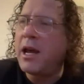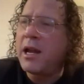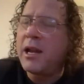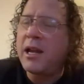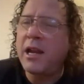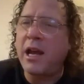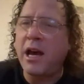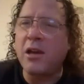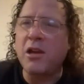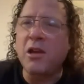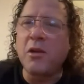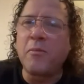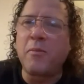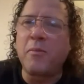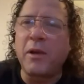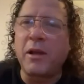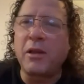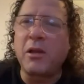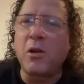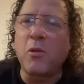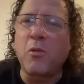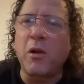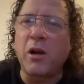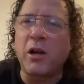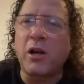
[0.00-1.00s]
now you bring
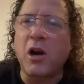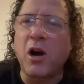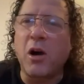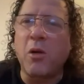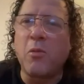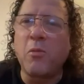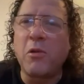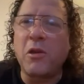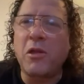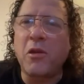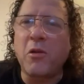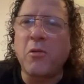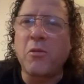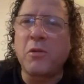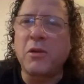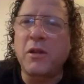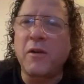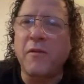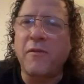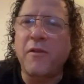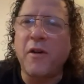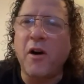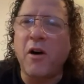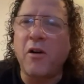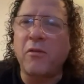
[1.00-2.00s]
the work home with you with
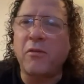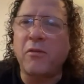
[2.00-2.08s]
the phone.